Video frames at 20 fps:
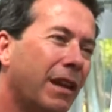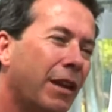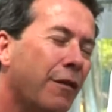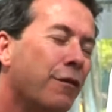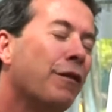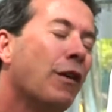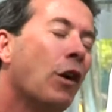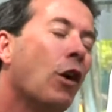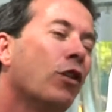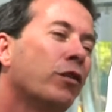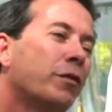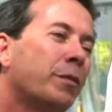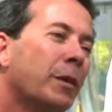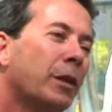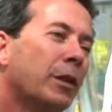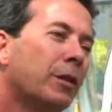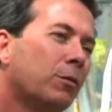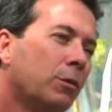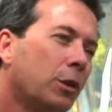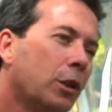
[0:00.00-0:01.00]

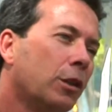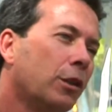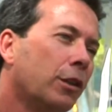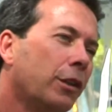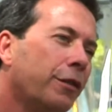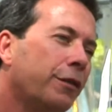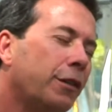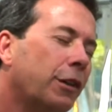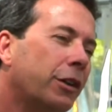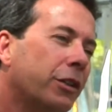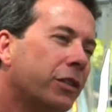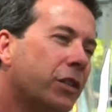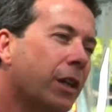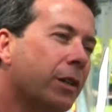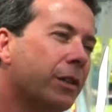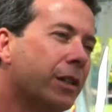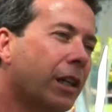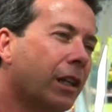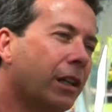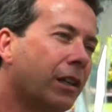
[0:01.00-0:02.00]
involvement will the Forrest
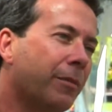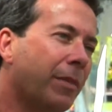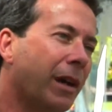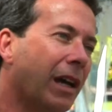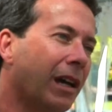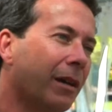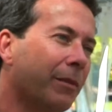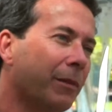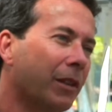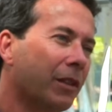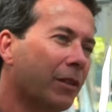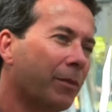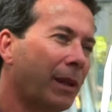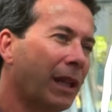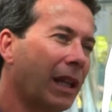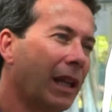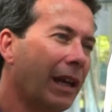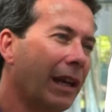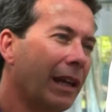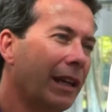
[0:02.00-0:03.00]
Hotel and Apartments
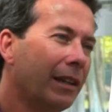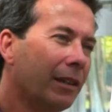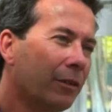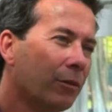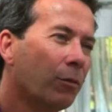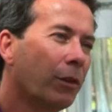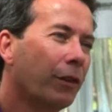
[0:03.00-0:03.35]
play